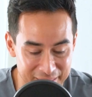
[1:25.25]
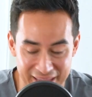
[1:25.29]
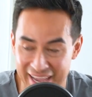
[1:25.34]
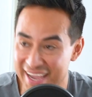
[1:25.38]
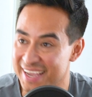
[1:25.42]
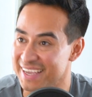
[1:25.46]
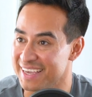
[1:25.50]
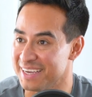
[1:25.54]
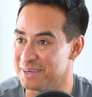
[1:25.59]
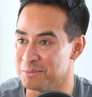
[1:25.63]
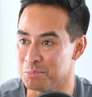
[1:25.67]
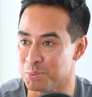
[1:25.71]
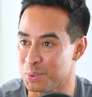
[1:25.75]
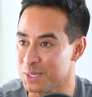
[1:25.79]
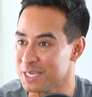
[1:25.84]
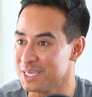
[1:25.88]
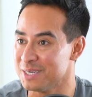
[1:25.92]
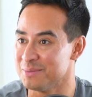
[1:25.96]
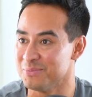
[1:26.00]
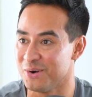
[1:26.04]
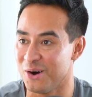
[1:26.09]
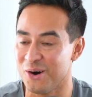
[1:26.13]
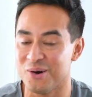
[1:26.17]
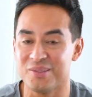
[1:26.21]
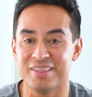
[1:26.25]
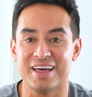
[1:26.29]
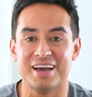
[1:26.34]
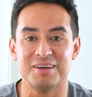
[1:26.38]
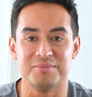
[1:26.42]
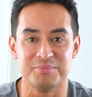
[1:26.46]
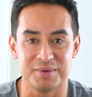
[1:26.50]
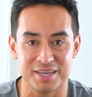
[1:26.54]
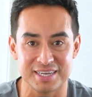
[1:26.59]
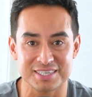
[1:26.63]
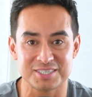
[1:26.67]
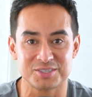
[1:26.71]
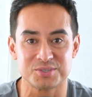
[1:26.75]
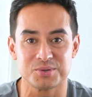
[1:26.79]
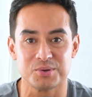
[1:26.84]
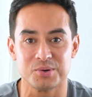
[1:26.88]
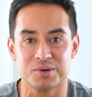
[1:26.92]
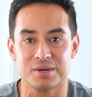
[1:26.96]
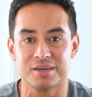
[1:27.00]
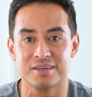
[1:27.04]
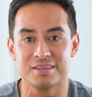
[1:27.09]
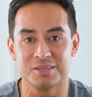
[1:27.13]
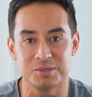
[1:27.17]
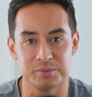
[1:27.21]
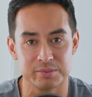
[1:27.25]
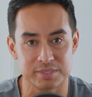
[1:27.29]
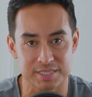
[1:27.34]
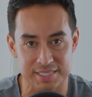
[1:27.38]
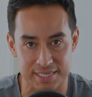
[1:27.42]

AM, PM, all that. Make sure you